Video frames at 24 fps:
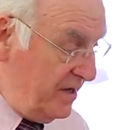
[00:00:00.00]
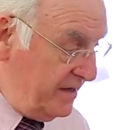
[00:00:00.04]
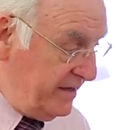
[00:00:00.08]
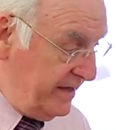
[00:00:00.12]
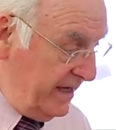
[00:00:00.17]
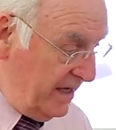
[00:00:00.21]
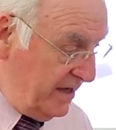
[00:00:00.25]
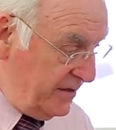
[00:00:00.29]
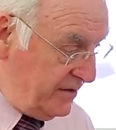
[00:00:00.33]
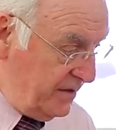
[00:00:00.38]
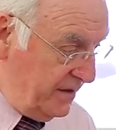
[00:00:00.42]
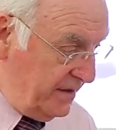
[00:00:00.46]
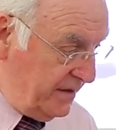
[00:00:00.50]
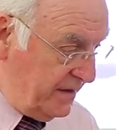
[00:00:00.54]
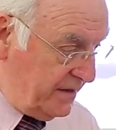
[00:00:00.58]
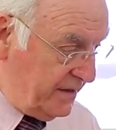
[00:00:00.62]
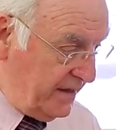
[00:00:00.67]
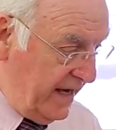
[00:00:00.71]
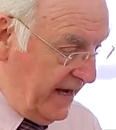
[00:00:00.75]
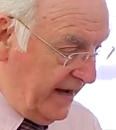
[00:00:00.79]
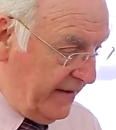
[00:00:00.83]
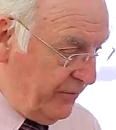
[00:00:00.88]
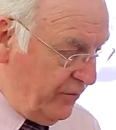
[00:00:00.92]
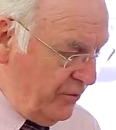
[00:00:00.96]
intelligent
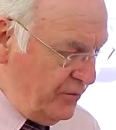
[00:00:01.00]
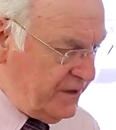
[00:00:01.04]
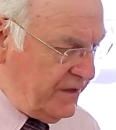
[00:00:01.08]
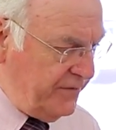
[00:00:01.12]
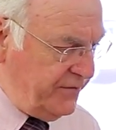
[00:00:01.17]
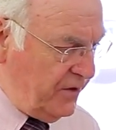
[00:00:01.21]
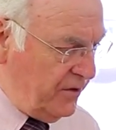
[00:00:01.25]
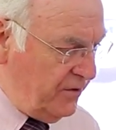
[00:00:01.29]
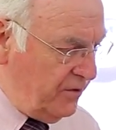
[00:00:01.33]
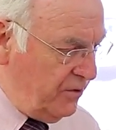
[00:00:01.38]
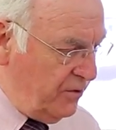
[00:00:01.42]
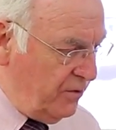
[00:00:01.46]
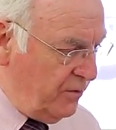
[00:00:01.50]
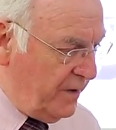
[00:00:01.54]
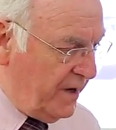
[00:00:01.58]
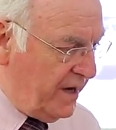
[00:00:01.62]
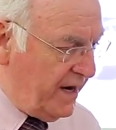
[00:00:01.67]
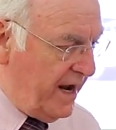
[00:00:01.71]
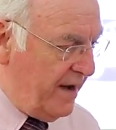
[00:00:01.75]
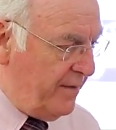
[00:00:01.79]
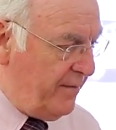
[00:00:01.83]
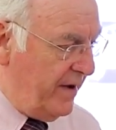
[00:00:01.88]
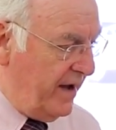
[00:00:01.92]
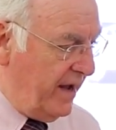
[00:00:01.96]
design. Those of you who
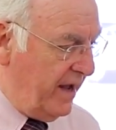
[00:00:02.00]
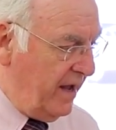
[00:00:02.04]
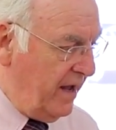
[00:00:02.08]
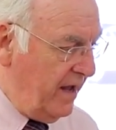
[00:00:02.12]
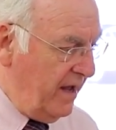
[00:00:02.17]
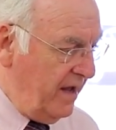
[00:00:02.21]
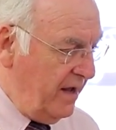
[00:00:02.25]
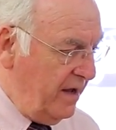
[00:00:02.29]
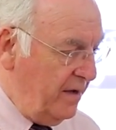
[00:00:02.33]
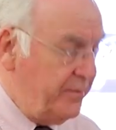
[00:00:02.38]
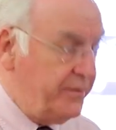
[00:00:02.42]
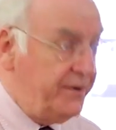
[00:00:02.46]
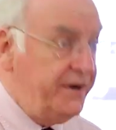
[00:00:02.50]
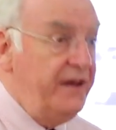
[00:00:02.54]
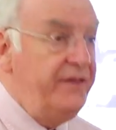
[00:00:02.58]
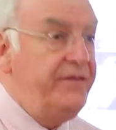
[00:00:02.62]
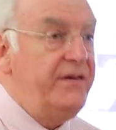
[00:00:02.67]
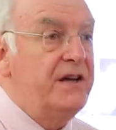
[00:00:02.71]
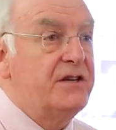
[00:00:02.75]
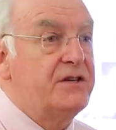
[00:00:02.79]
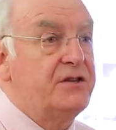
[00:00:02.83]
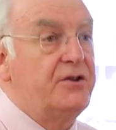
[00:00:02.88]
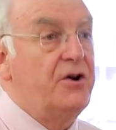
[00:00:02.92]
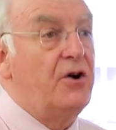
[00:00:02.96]
were at my
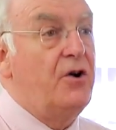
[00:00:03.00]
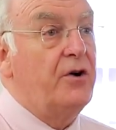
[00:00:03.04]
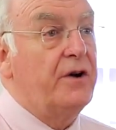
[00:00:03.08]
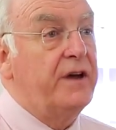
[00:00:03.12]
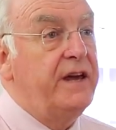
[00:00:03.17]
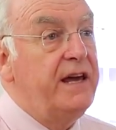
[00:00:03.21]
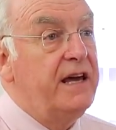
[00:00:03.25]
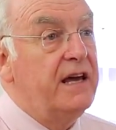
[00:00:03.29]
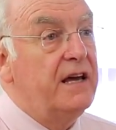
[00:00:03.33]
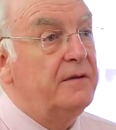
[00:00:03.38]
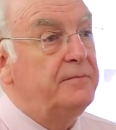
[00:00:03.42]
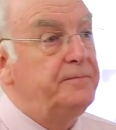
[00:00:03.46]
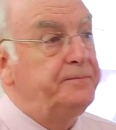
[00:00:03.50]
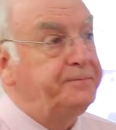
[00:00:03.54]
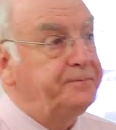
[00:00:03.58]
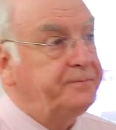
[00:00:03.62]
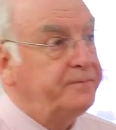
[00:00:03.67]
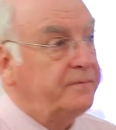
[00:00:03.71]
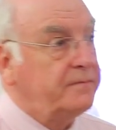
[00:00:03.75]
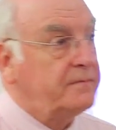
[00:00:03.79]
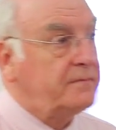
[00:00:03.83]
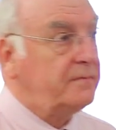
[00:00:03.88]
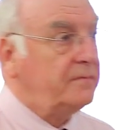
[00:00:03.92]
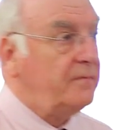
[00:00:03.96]
previous talk here
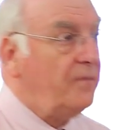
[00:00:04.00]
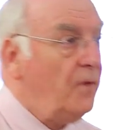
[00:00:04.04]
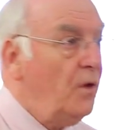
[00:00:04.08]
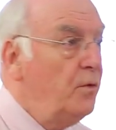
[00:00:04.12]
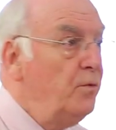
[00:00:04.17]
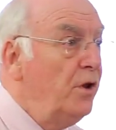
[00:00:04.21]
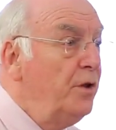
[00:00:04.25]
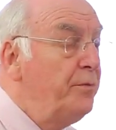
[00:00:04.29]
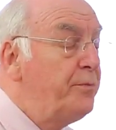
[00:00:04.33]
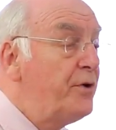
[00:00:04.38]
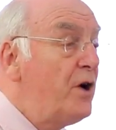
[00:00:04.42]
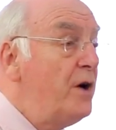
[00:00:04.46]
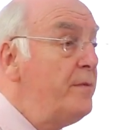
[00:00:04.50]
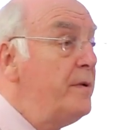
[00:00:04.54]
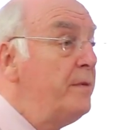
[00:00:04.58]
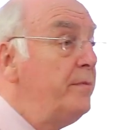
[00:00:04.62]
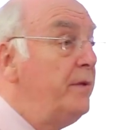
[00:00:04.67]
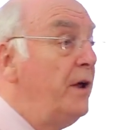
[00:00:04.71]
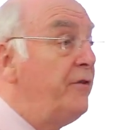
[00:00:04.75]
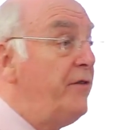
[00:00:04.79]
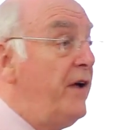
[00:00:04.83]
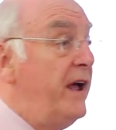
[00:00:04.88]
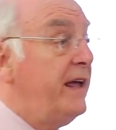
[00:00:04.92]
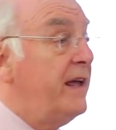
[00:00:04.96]
will
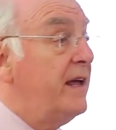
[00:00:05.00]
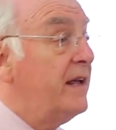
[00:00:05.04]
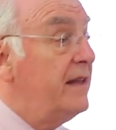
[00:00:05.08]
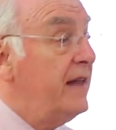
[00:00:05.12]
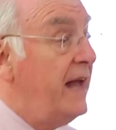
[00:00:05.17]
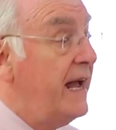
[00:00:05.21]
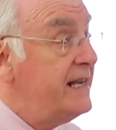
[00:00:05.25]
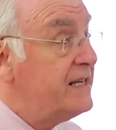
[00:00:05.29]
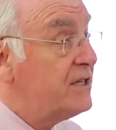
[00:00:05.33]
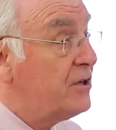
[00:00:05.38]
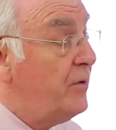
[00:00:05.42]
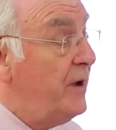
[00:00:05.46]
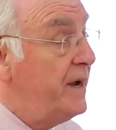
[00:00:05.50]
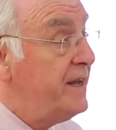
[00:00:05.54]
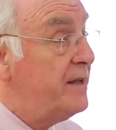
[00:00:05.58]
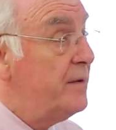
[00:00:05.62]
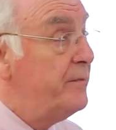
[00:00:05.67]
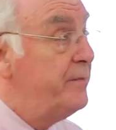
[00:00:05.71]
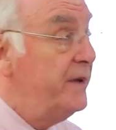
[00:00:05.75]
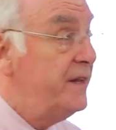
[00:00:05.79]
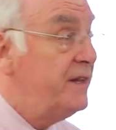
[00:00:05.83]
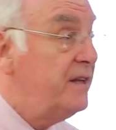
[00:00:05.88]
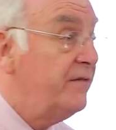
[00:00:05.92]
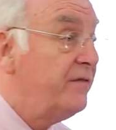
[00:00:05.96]
probably recognize quite a
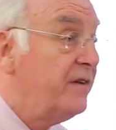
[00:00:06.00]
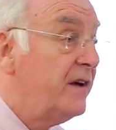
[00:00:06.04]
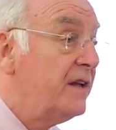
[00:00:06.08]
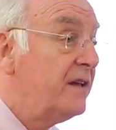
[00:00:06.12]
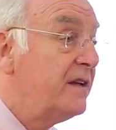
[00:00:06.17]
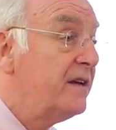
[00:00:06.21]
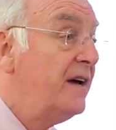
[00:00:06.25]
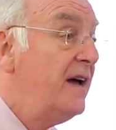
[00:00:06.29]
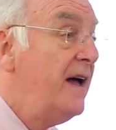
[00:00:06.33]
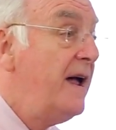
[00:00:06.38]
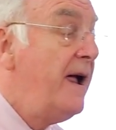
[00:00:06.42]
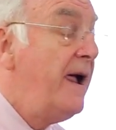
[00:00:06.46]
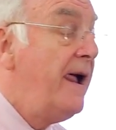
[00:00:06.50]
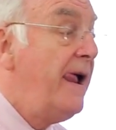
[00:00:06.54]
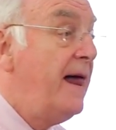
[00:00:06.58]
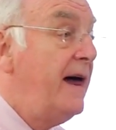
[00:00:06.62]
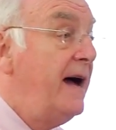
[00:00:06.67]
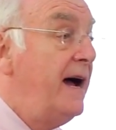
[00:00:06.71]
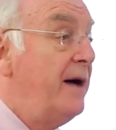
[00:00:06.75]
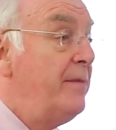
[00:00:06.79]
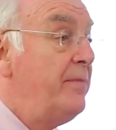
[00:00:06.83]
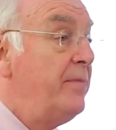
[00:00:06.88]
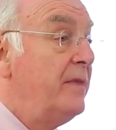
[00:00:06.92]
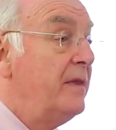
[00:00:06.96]
bit of it.
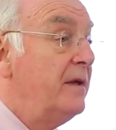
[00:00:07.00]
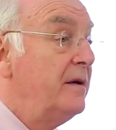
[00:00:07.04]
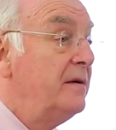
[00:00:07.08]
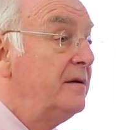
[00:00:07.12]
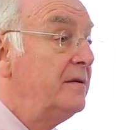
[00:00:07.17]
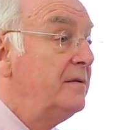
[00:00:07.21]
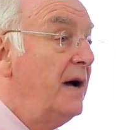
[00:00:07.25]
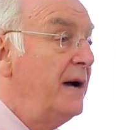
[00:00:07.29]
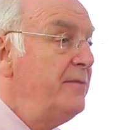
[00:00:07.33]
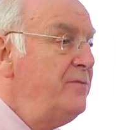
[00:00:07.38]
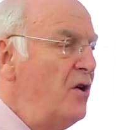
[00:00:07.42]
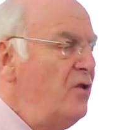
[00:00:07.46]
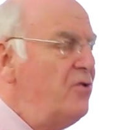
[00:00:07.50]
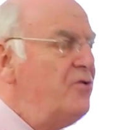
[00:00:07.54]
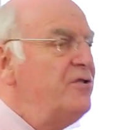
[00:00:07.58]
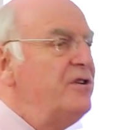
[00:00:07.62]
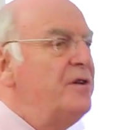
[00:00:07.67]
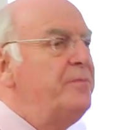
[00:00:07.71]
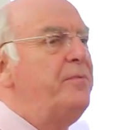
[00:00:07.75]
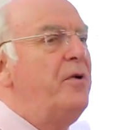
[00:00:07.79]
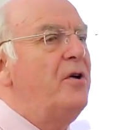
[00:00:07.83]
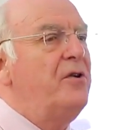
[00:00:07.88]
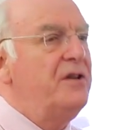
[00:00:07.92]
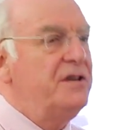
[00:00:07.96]
I'm not going
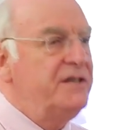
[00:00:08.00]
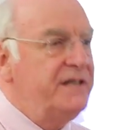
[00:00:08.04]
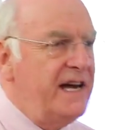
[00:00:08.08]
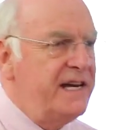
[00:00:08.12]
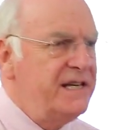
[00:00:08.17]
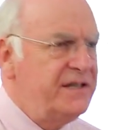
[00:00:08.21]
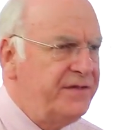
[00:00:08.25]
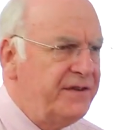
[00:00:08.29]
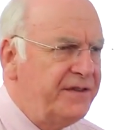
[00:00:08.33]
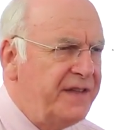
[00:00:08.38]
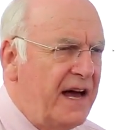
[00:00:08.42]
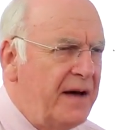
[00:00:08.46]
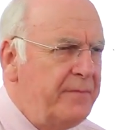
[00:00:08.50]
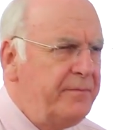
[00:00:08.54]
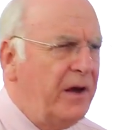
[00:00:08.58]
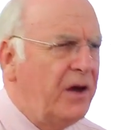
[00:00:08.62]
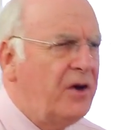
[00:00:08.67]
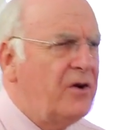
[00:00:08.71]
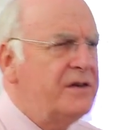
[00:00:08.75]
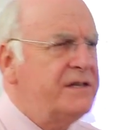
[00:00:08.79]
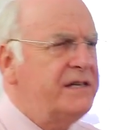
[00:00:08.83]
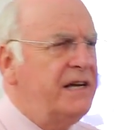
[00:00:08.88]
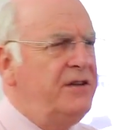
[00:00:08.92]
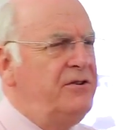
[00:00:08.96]
to apologize for that,
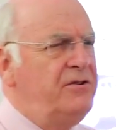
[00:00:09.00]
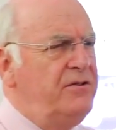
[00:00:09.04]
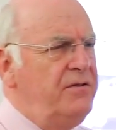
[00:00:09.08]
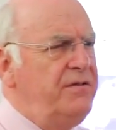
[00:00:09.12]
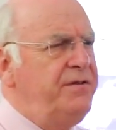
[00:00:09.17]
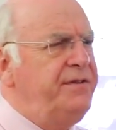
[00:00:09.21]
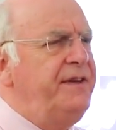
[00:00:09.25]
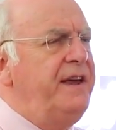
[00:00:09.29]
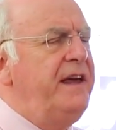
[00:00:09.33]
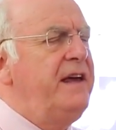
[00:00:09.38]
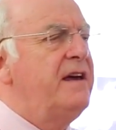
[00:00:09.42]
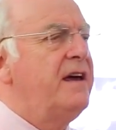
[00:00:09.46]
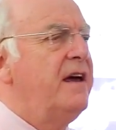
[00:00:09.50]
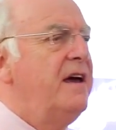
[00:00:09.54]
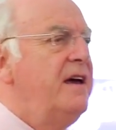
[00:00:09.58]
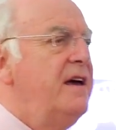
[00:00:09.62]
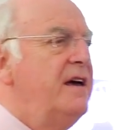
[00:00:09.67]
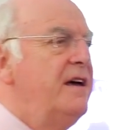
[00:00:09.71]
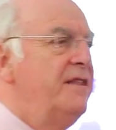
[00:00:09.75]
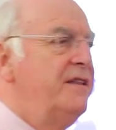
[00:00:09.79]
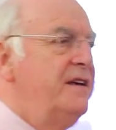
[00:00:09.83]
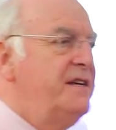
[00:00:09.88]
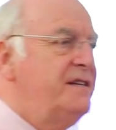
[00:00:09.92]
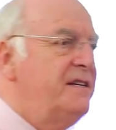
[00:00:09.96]
because I do think
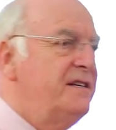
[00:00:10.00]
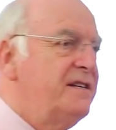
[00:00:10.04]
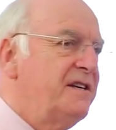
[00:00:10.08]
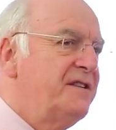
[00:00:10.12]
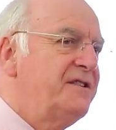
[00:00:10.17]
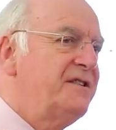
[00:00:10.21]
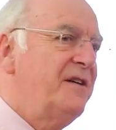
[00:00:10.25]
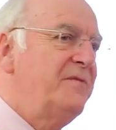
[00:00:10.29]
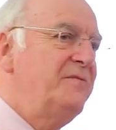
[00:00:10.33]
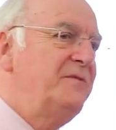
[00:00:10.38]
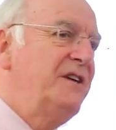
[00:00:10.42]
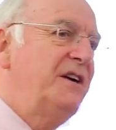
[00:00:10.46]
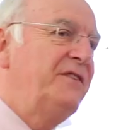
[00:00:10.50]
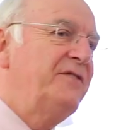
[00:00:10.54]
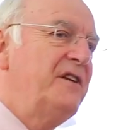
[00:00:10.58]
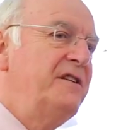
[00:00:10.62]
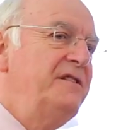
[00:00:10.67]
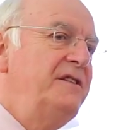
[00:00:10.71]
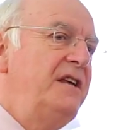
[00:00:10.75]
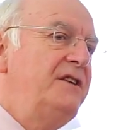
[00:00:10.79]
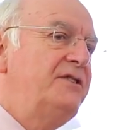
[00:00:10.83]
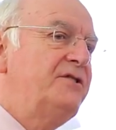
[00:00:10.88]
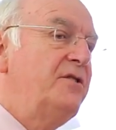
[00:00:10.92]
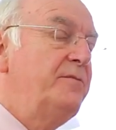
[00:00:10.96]
this is a subject
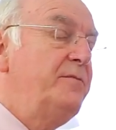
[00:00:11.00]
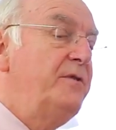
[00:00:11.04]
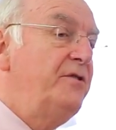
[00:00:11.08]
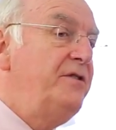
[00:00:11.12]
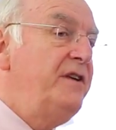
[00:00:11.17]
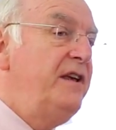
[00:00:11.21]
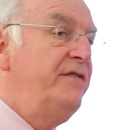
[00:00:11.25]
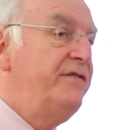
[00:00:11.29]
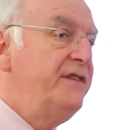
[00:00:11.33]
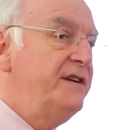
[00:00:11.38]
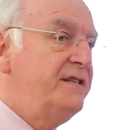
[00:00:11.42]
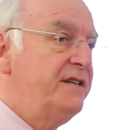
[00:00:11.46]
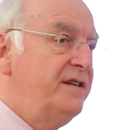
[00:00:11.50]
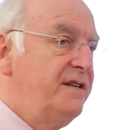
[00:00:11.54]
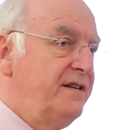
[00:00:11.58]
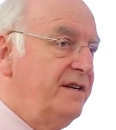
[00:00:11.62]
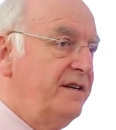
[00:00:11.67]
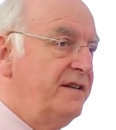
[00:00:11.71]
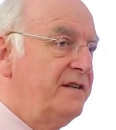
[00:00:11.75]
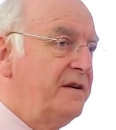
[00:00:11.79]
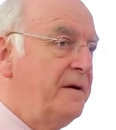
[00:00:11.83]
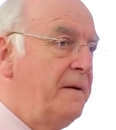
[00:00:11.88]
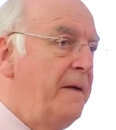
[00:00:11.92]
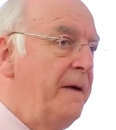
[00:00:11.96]
that needs to be
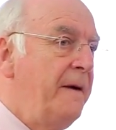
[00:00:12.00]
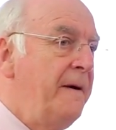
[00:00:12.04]
revisited.